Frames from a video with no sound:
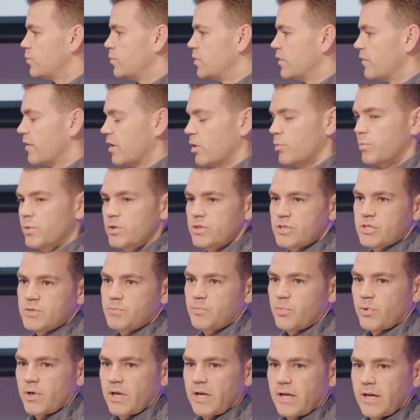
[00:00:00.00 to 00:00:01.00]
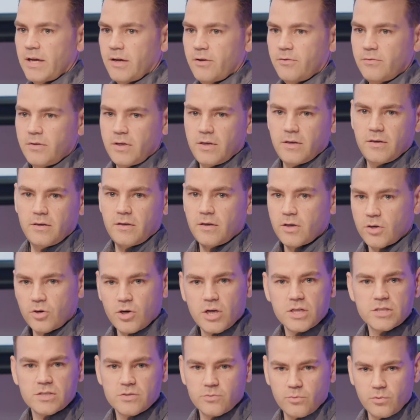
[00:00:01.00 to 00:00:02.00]
developers spread out
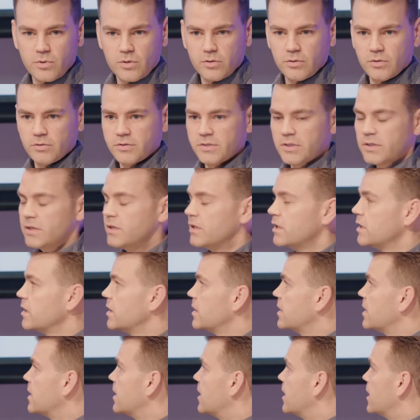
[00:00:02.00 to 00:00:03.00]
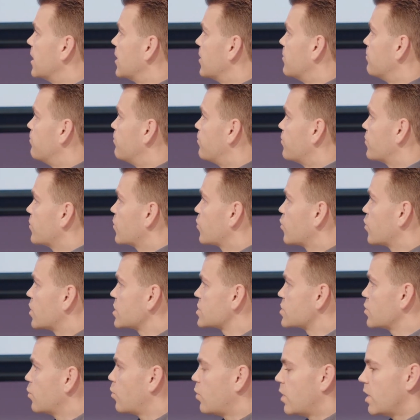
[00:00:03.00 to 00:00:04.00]
across the world.
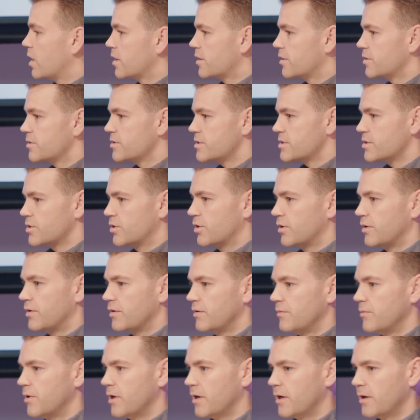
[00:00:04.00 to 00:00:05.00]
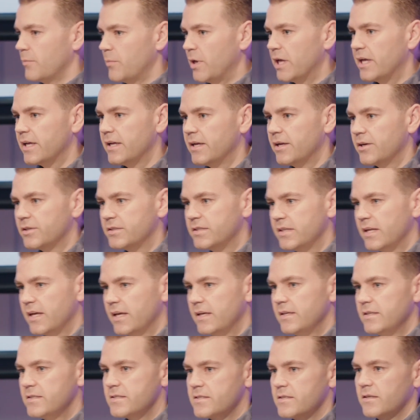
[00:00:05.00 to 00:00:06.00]
Russell Waters couldn't make it here today.
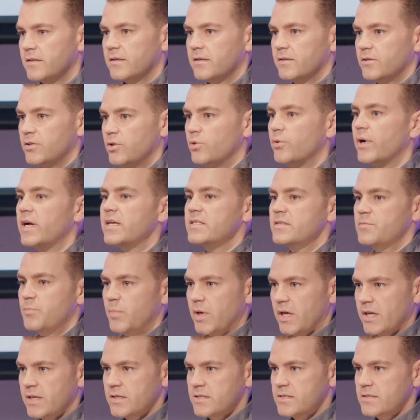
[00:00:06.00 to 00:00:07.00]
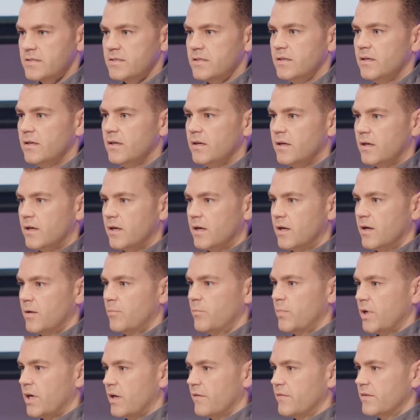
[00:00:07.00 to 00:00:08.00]
He's US based,
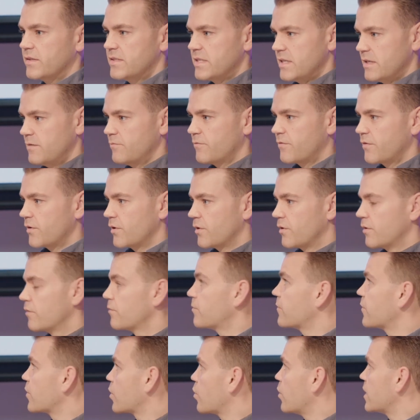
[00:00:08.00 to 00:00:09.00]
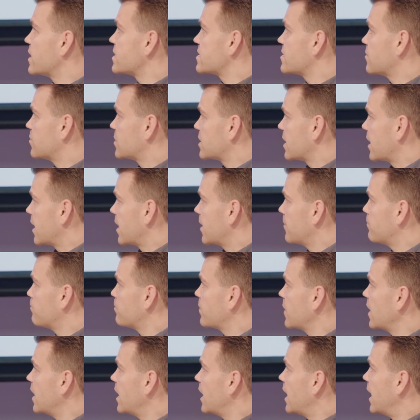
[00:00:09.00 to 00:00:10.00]
been on the team for quite some time.
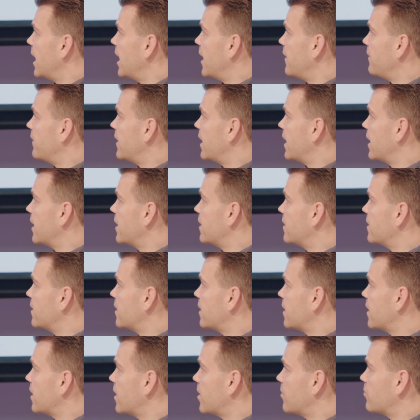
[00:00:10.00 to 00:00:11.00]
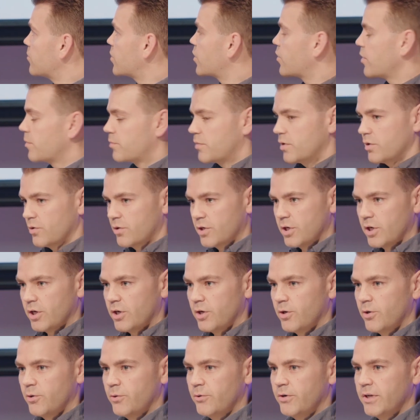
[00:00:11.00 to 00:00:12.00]
And then Crypto
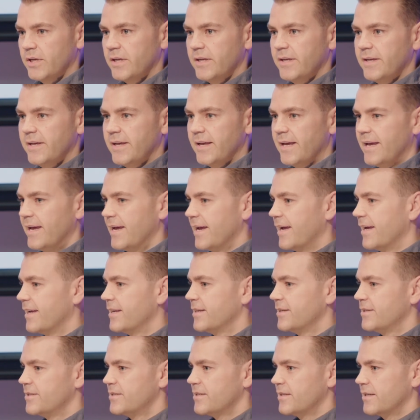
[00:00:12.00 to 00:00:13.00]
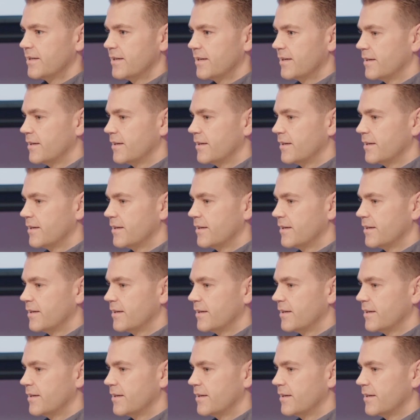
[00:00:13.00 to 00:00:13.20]
Code and